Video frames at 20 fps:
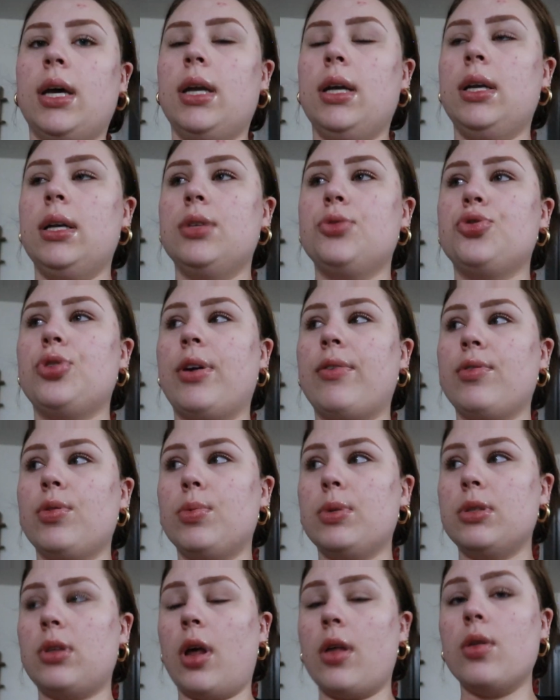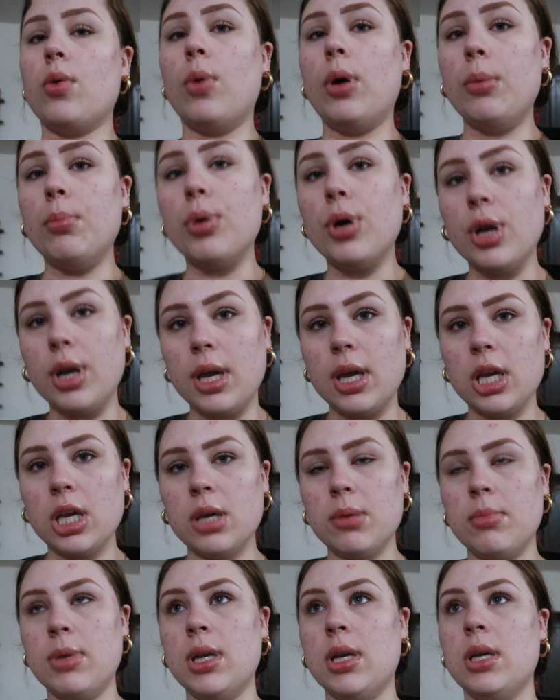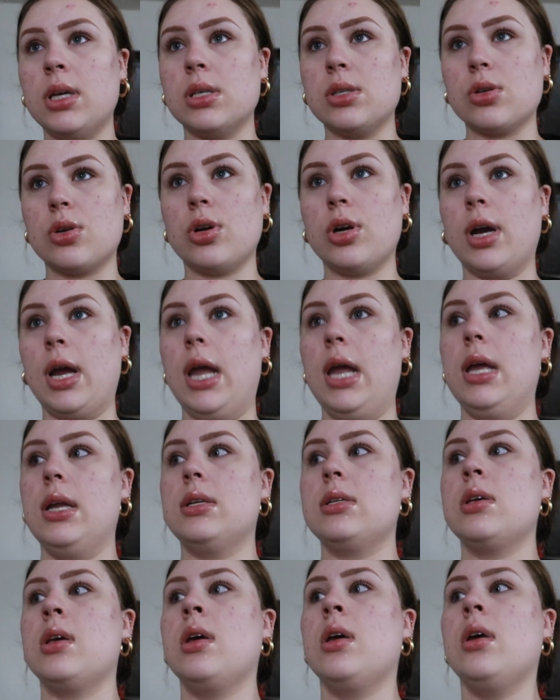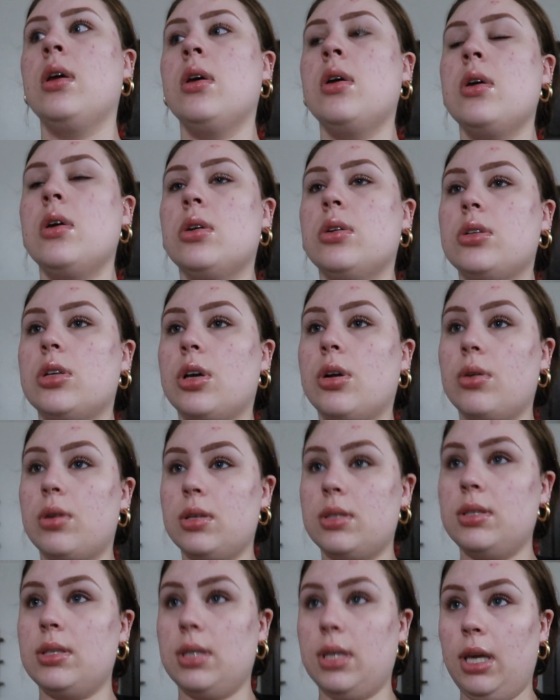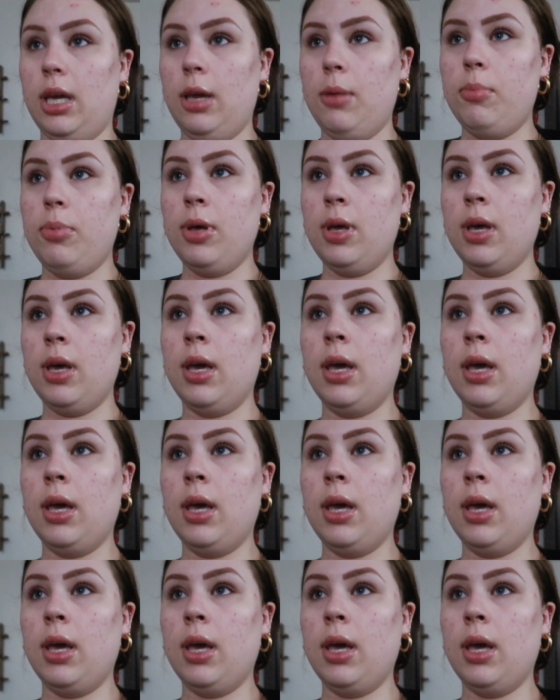and Trevor was not the one putting him in his crate to go to sleep.